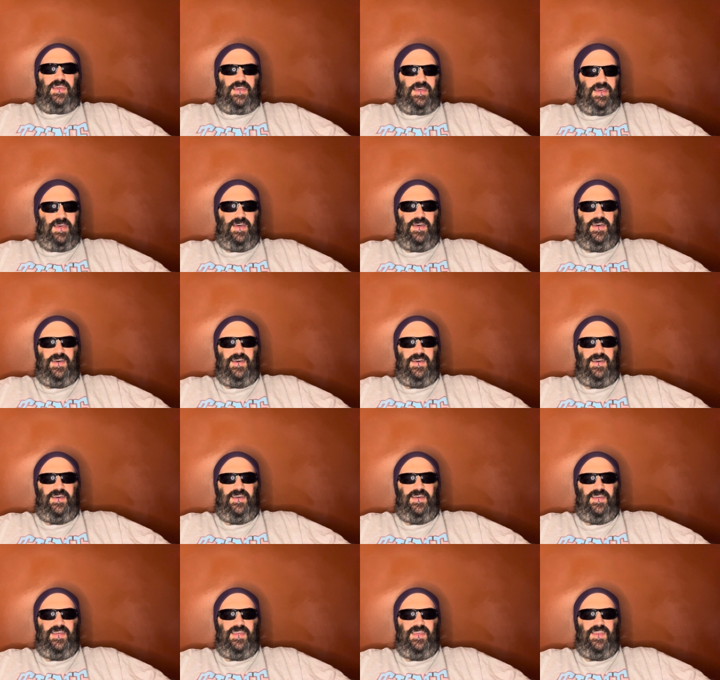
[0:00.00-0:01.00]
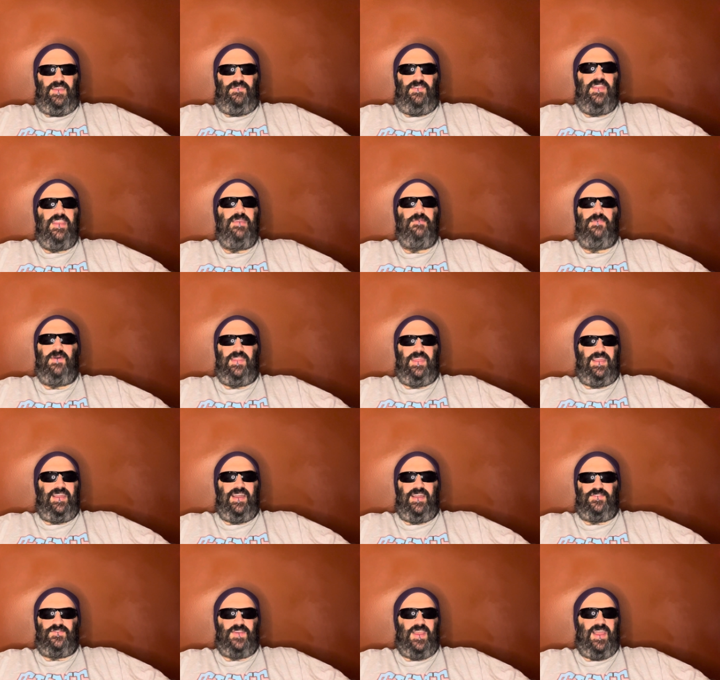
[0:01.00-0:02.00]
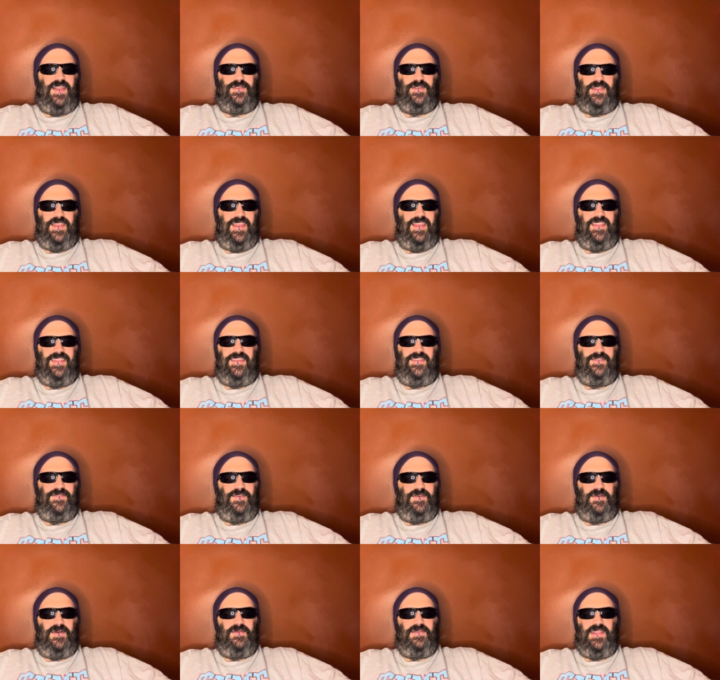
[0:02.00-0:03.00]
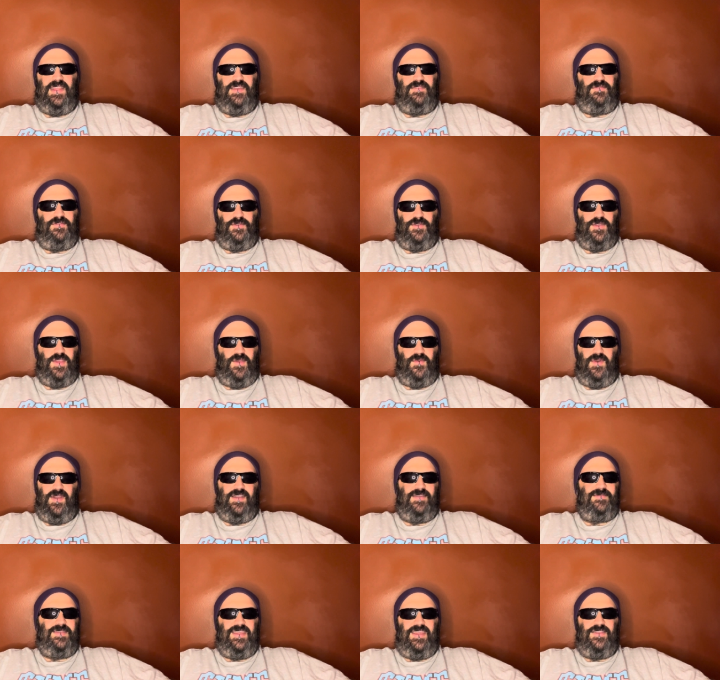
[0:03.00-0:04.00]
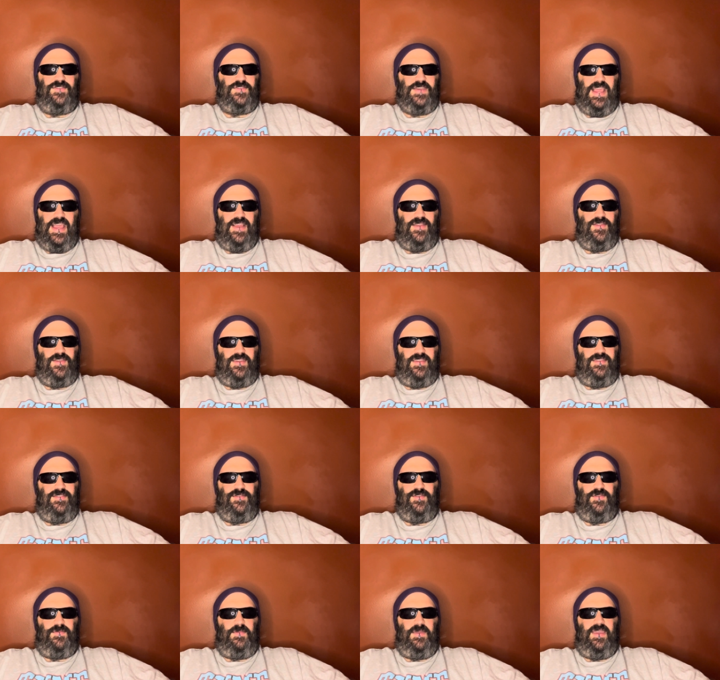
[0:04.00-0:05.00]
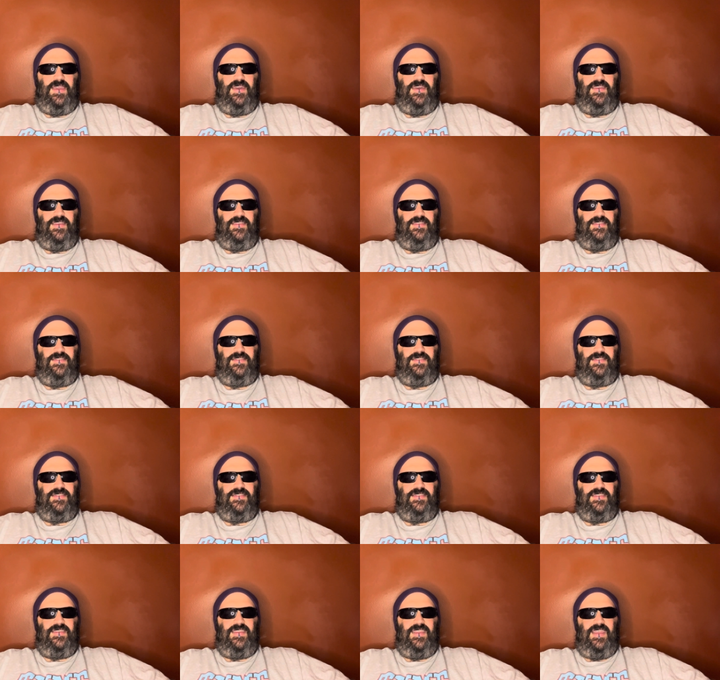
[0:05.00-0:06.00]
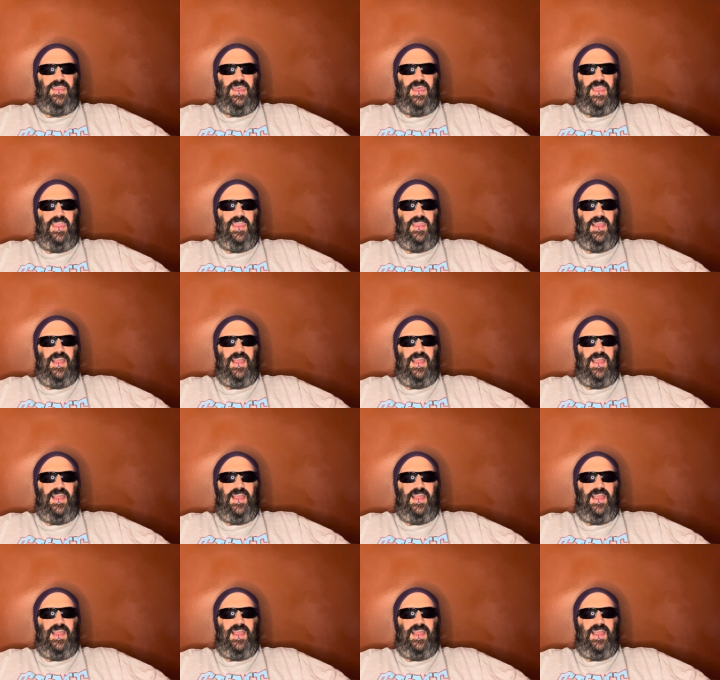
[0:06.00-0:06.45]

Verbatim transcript: if anybody got traction out of this film, I would love for Shea Whigham to get traction, just because I